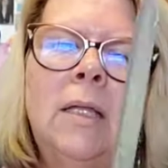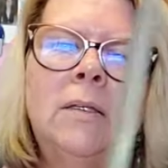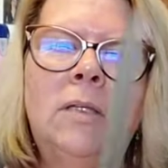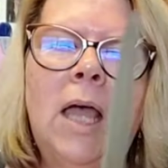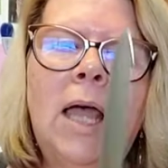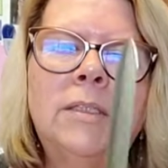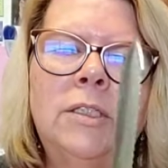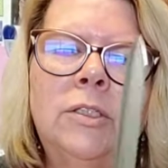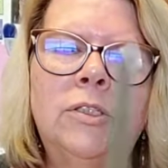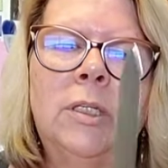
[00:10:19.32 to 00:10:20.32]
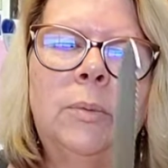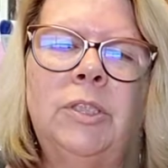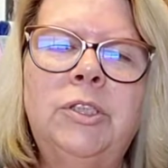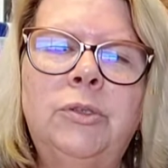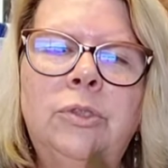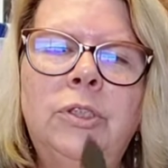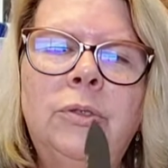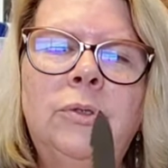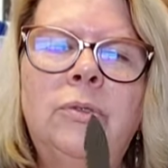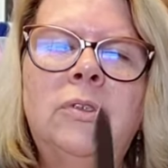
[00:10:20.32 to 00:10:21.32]
That's usually what you
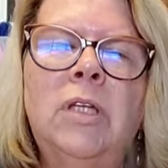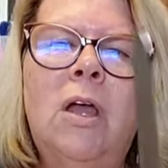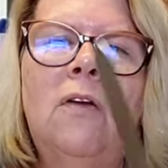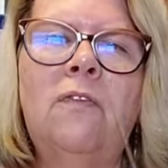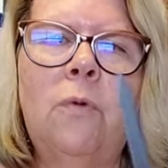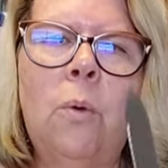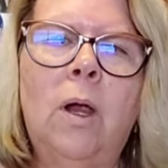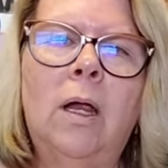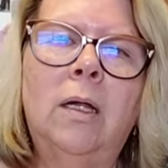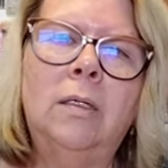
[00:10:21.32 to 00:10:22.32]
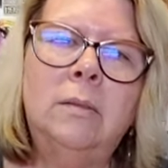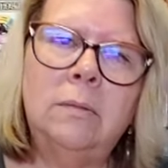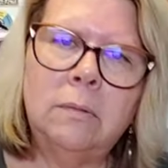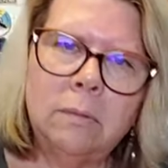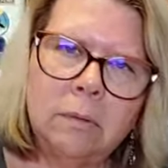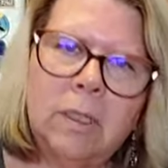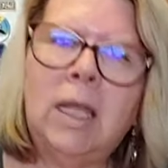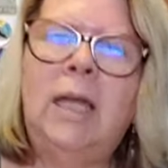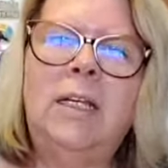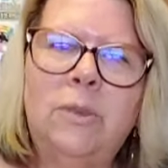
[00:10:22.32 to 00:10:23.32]
use for
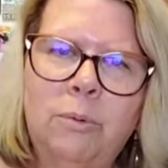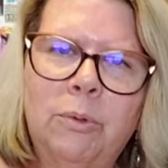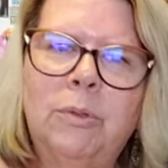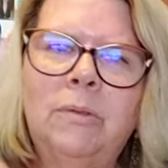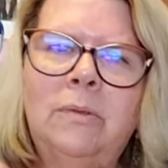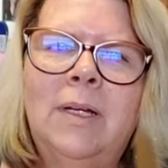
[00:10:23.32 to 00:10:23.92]
cutting through